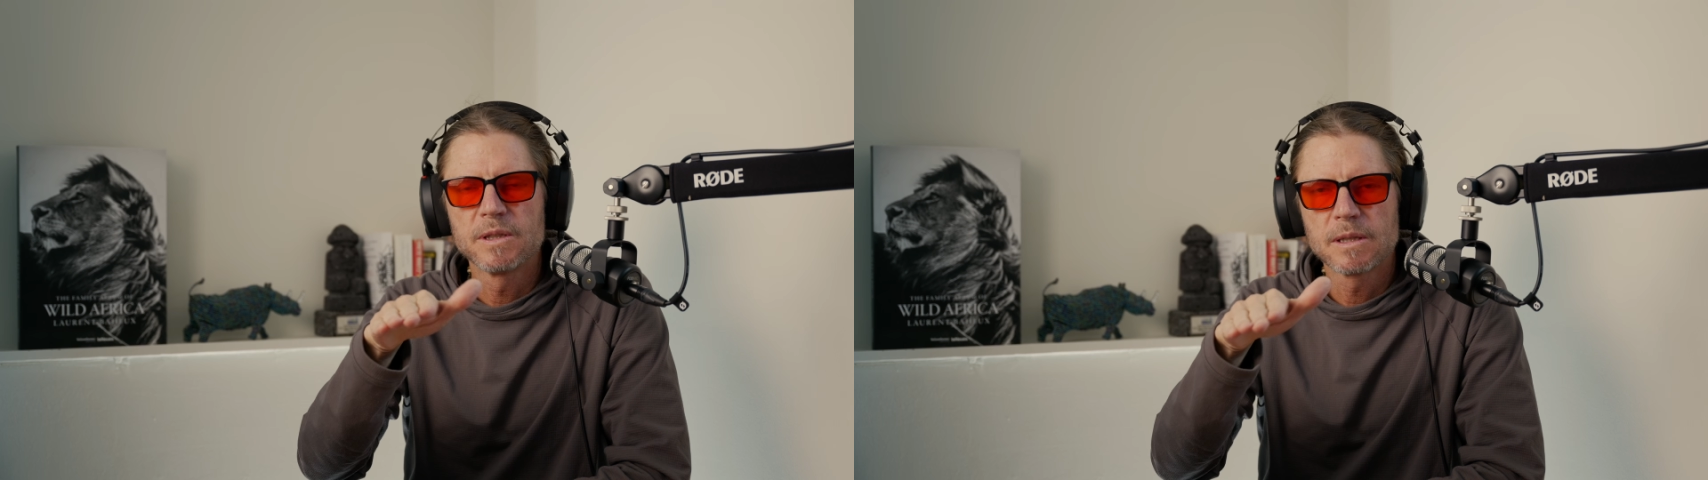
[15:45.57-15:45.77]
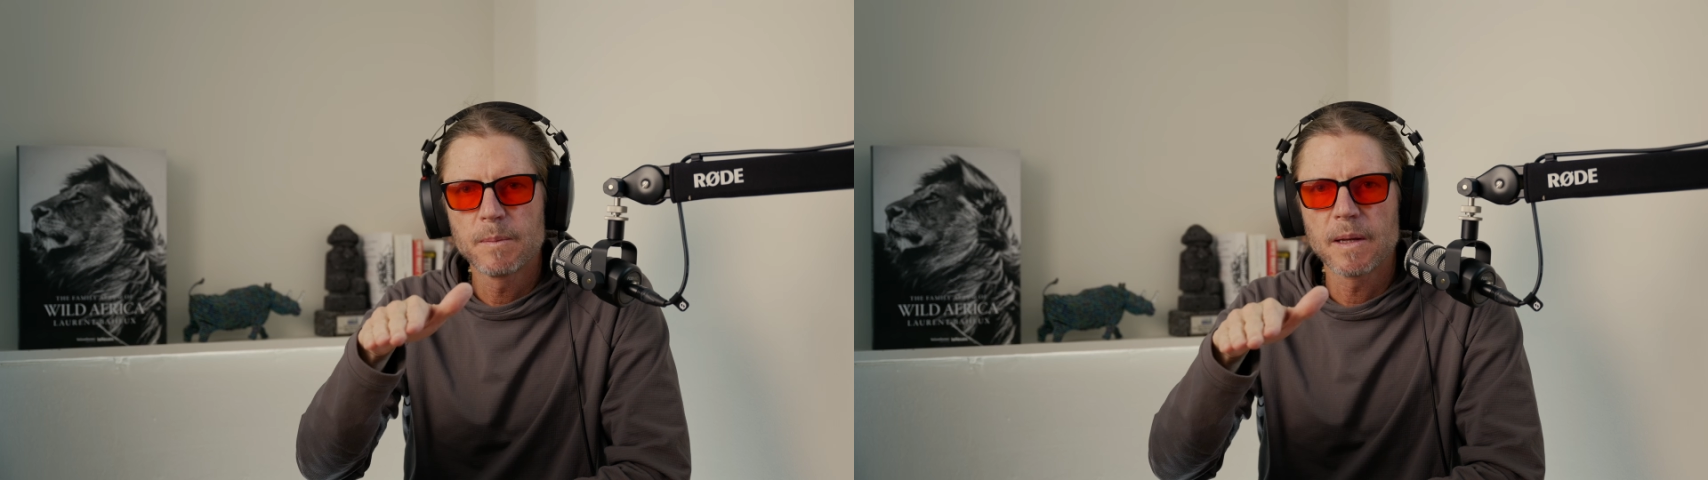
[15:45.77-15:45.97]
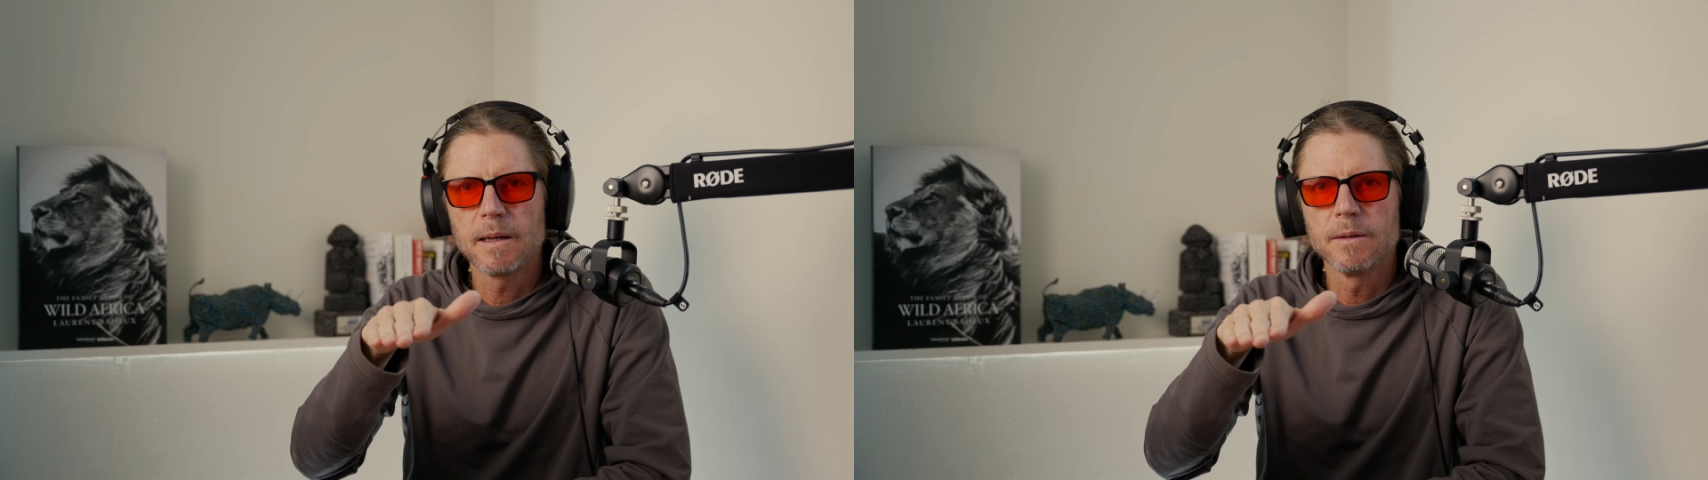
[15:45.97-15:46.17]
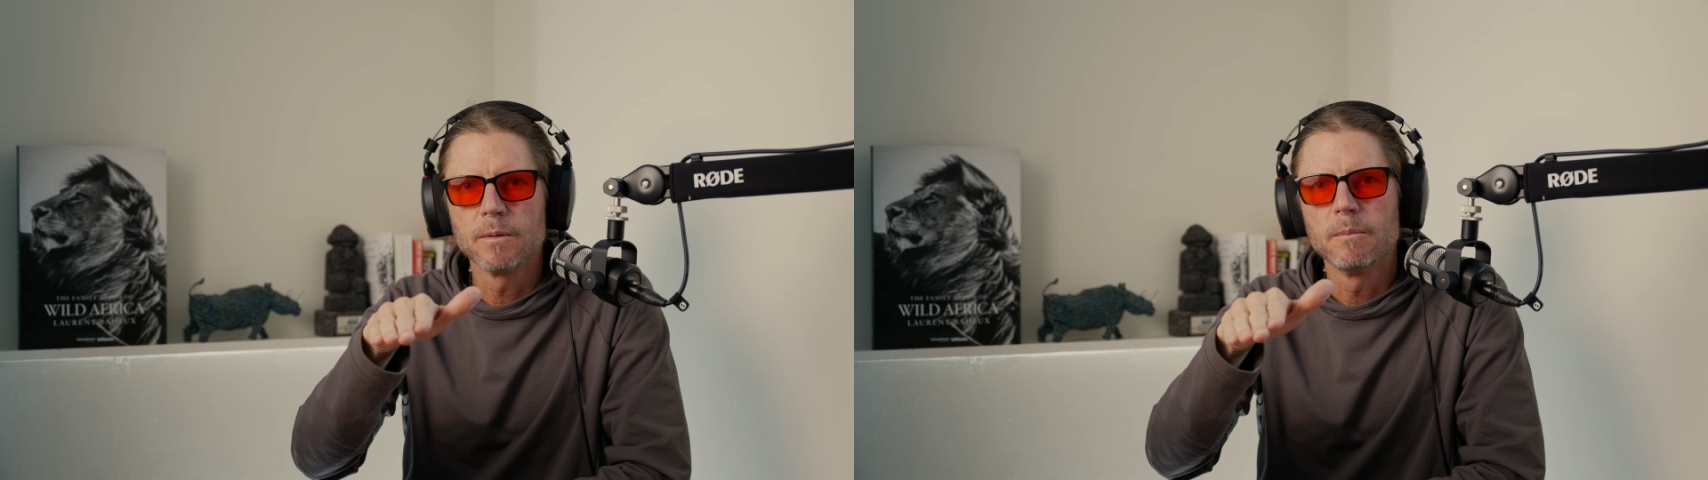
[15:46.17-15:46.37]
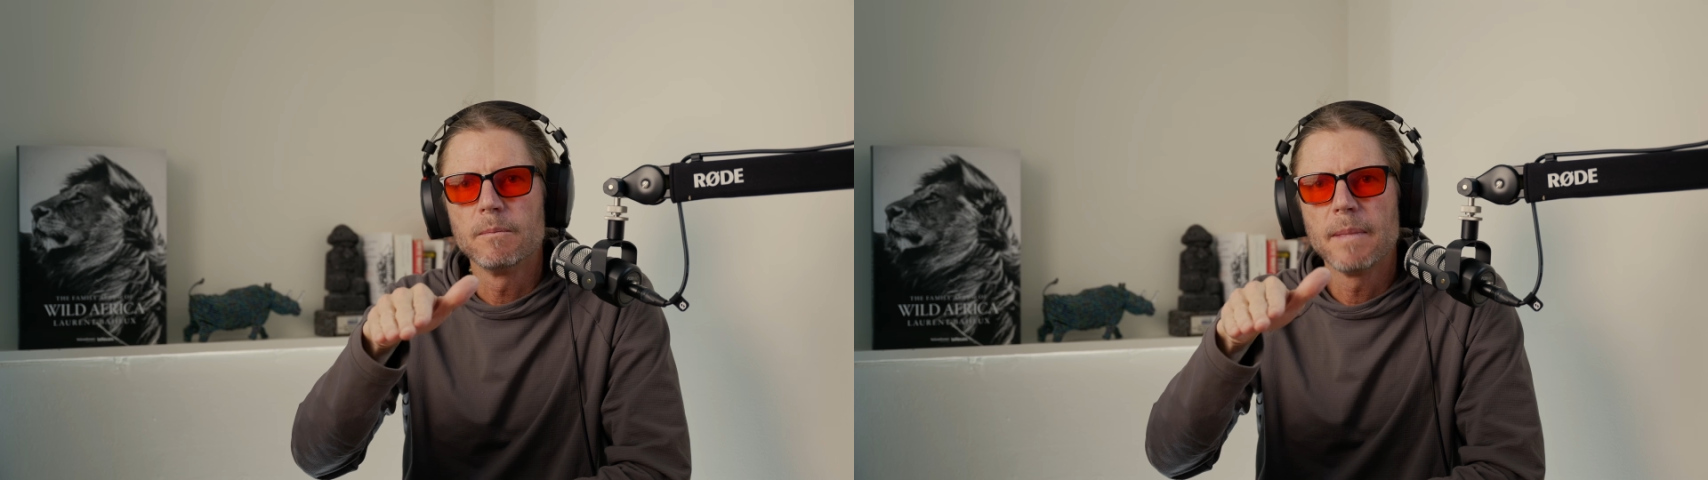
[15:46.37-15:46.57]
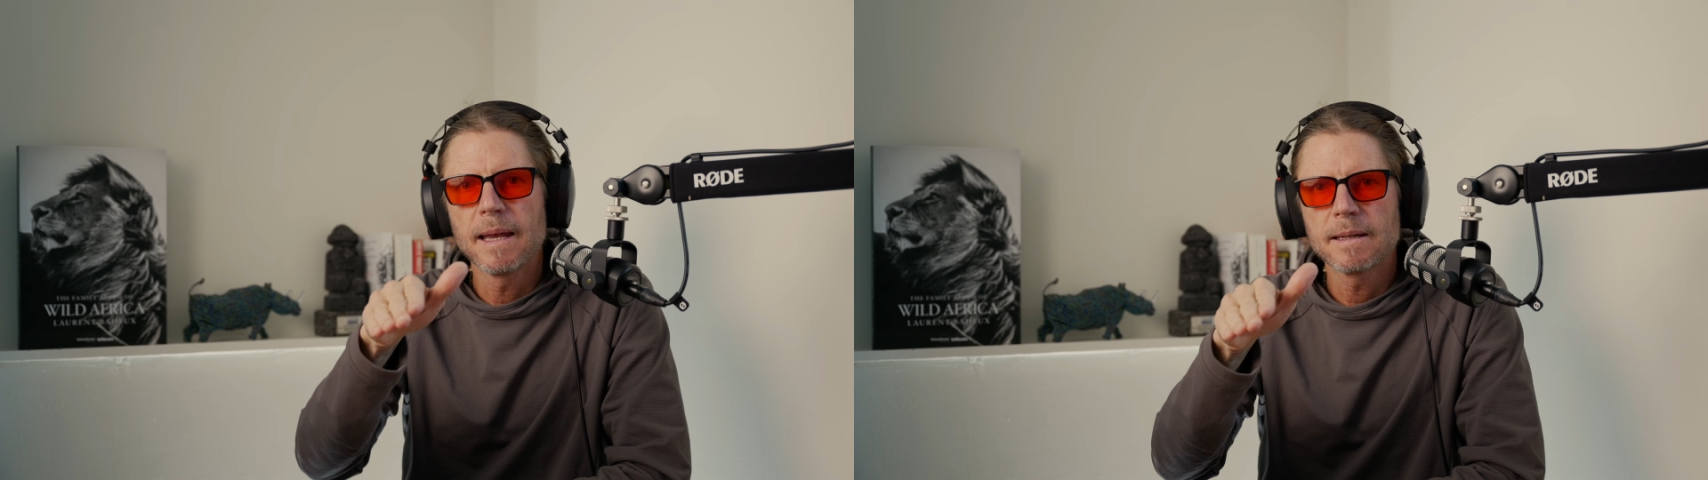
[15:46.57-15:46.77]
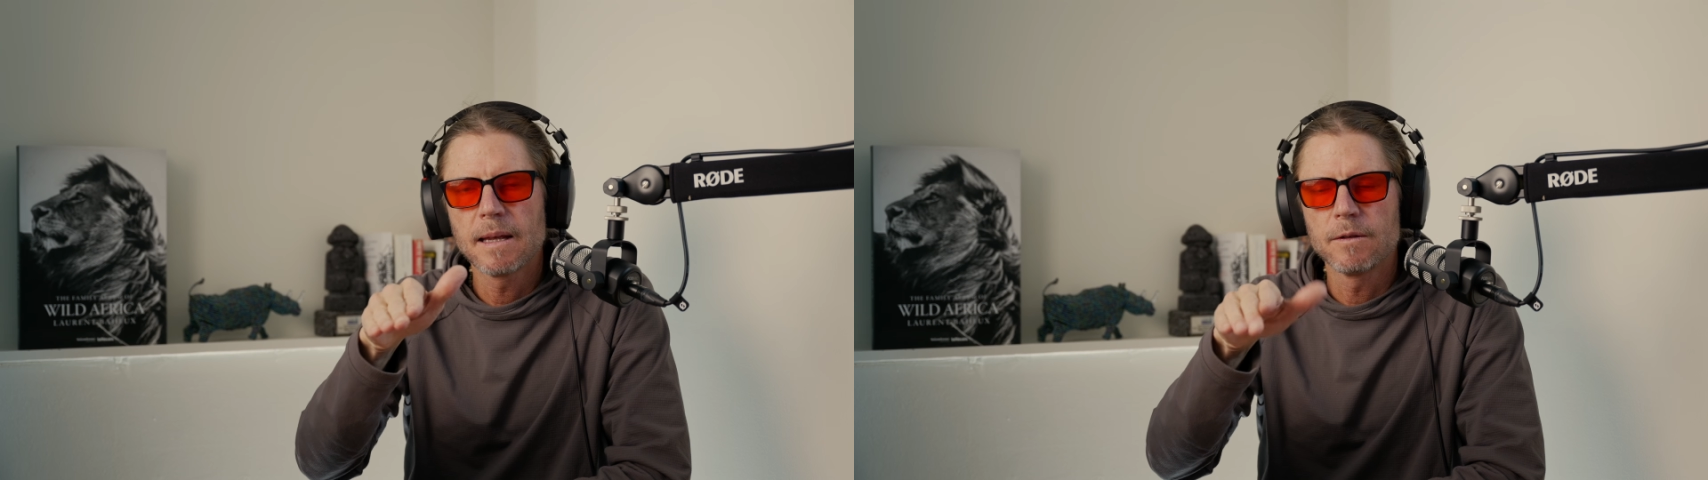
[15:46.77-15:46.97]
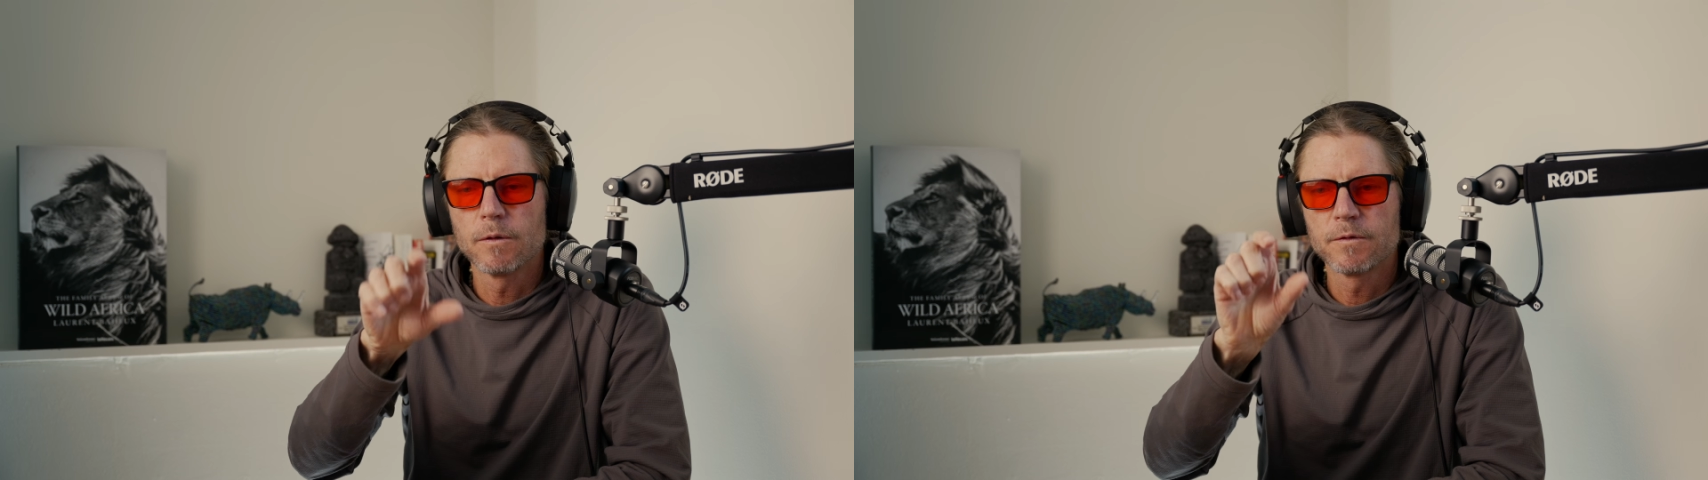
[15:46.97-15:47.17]
typically
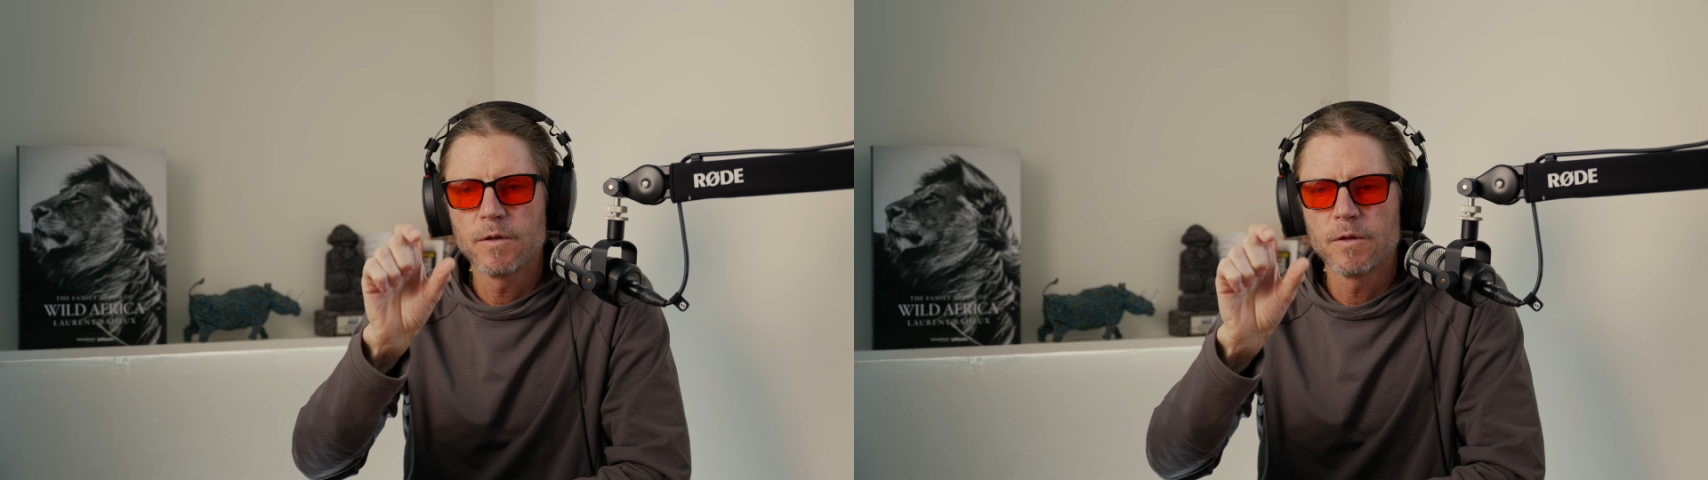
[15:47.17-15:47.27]
your